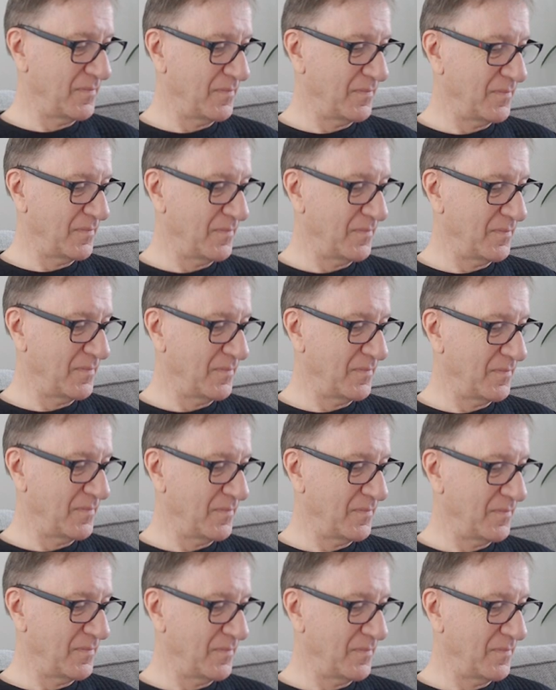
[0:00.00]

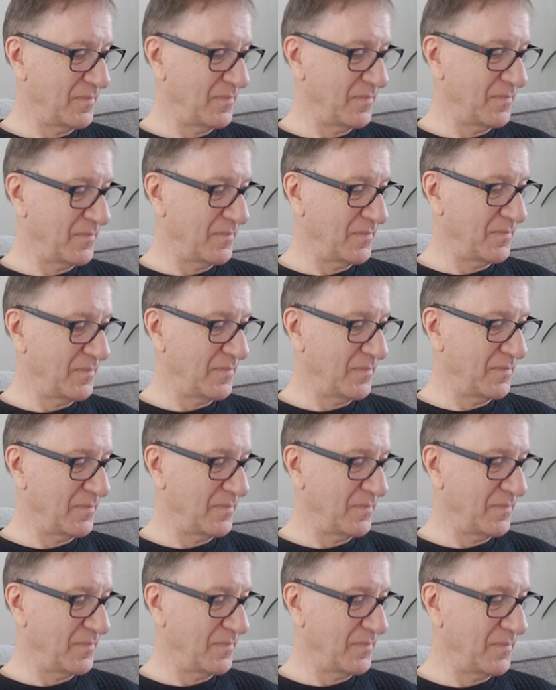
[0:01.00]

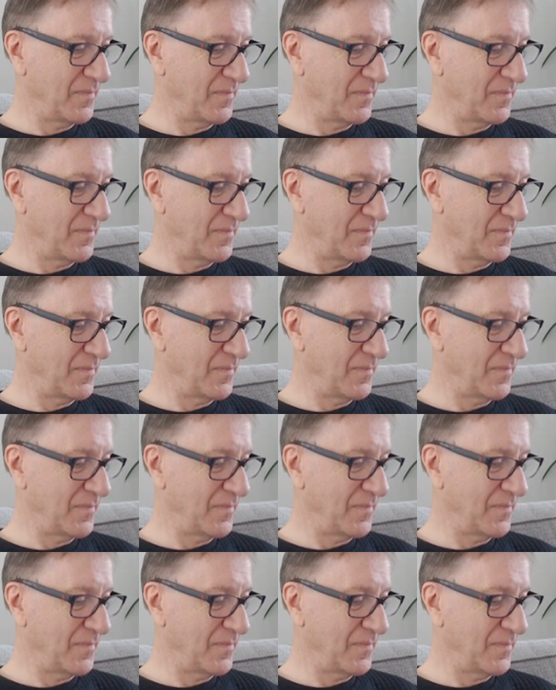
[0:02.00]

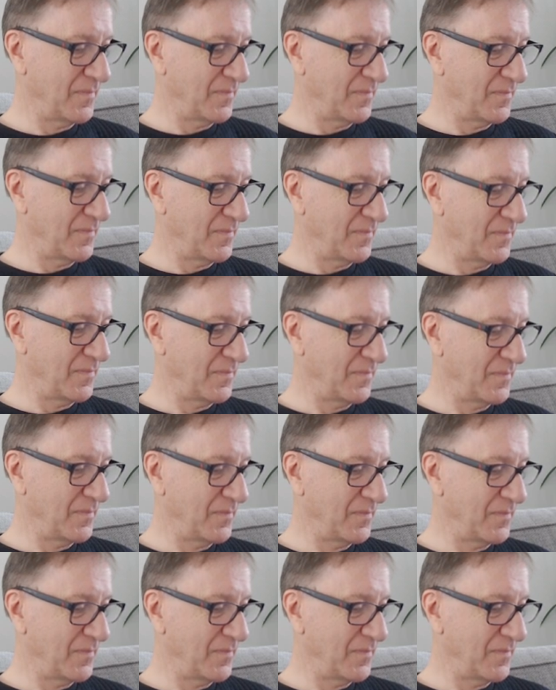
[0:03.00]
No words are spoken by the person on screen.